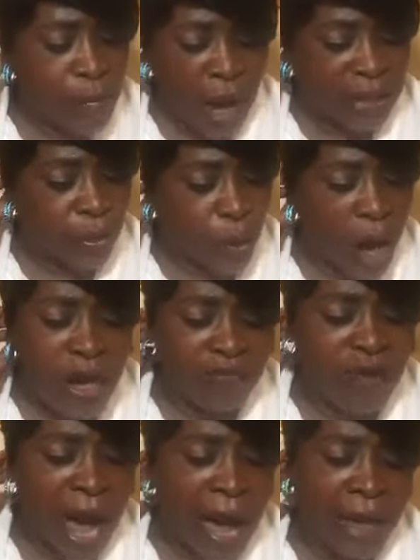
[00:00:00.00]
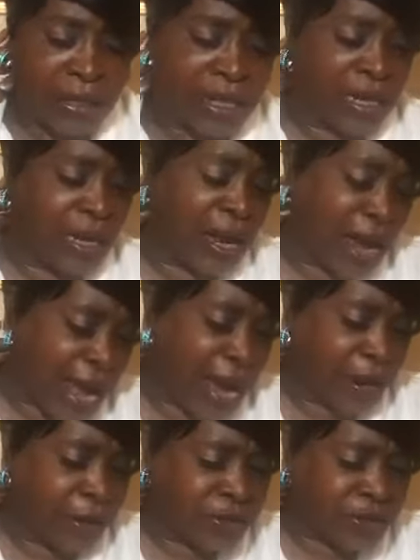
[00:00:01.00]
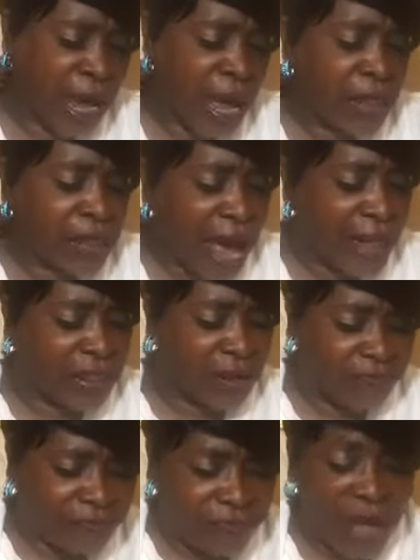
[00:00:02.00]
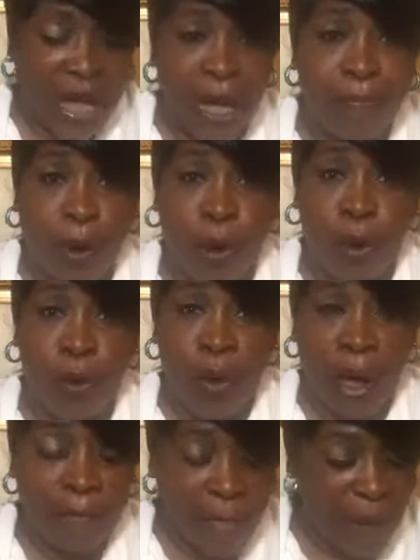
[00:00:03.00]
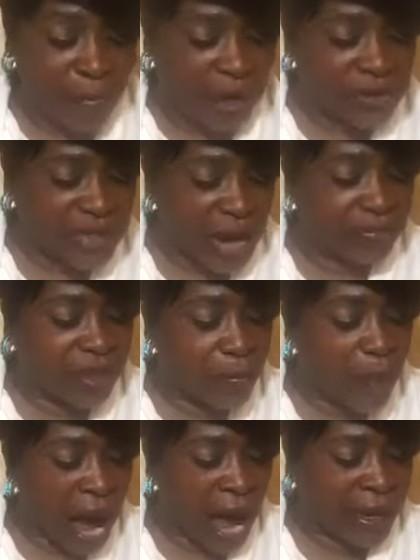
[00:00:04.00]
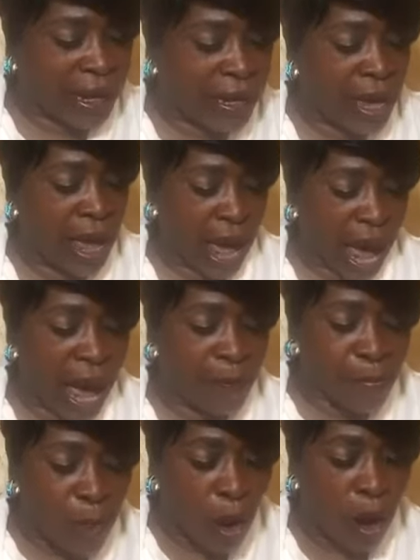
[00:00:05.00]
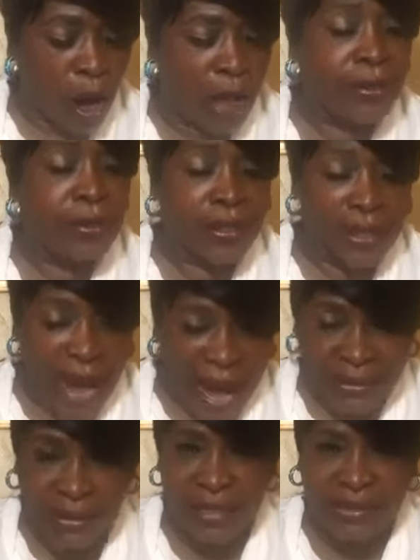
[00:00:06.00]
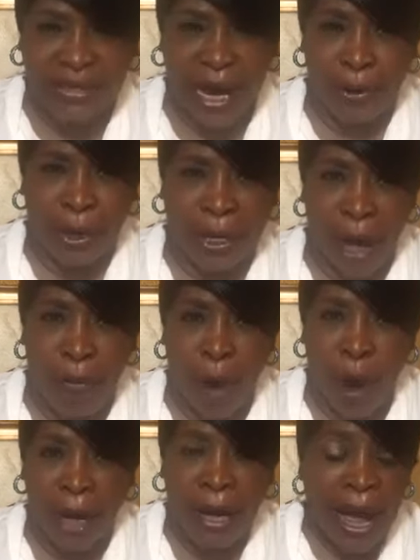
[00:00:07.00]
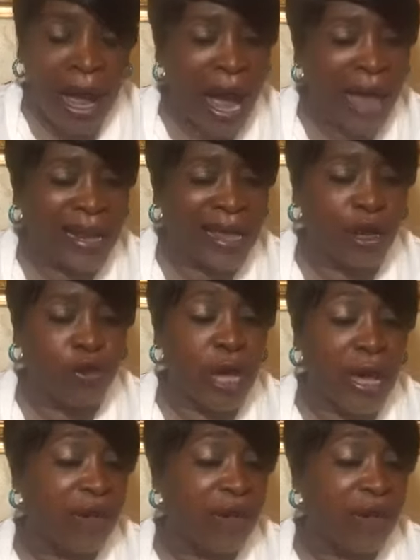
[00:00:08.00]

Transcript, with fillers: But the word of God declares that the feeble members of the body are more necessary. Come on. Hallelujah.